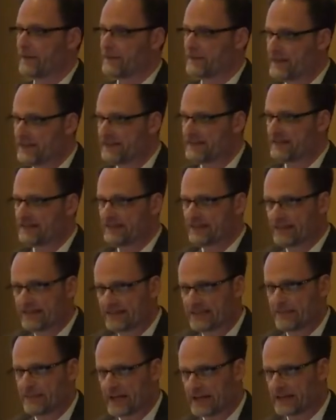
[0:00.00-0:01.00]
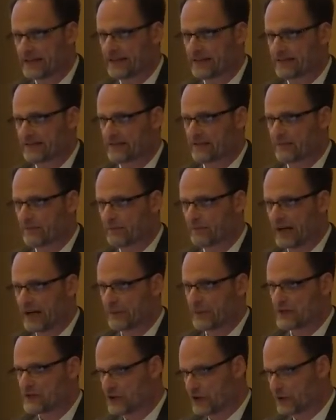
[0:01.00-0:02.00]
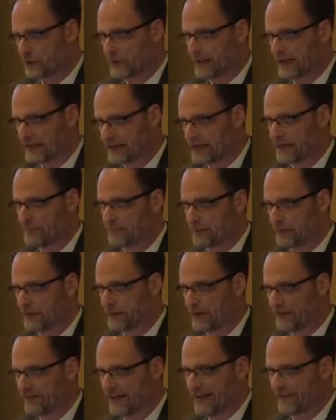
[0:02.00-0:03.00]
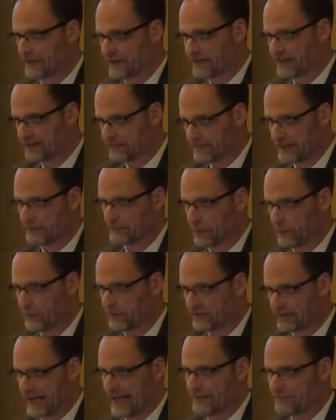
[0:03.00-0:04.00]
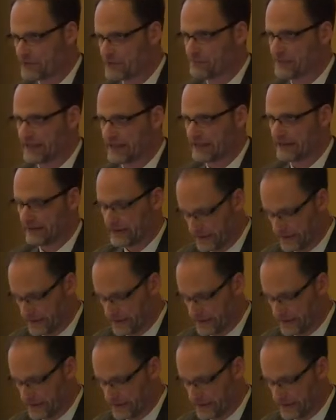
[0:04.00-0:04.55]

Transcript: This is the mechanism by which a great number of Africa's peoples came to be.